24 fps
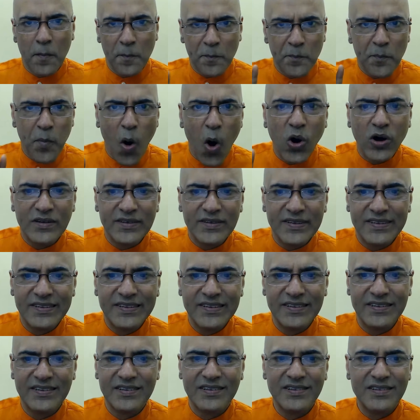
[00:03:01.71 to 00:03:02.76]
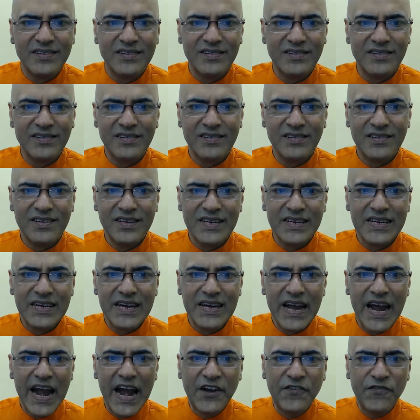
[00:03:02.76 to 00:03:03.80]
Pause.
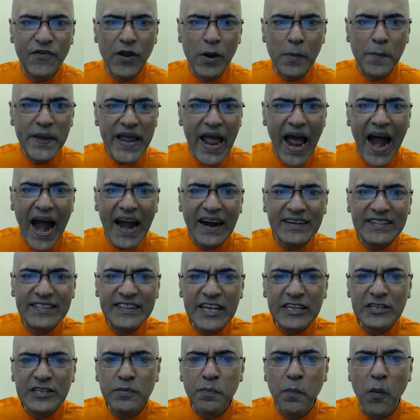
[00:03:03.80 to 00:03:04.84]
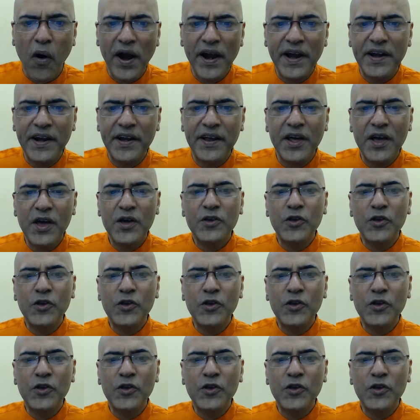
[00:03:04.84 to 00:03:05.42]
It will be at this point